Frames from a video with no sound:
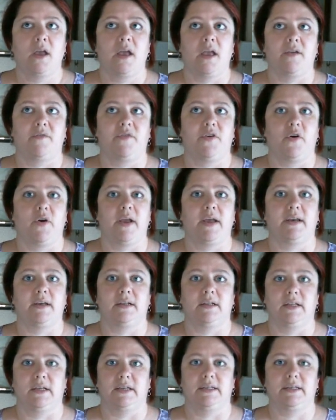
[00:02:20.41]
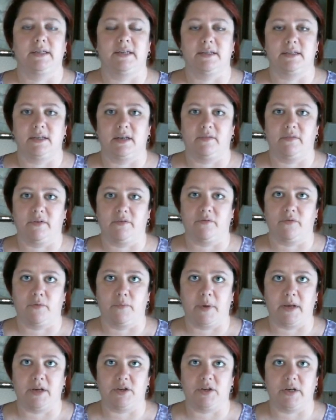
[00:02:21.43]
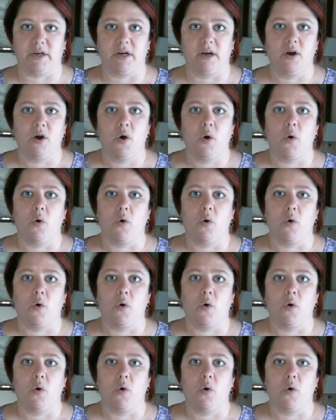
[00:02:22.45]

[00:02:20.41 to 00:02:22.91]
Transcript: if you're handling sensitive information,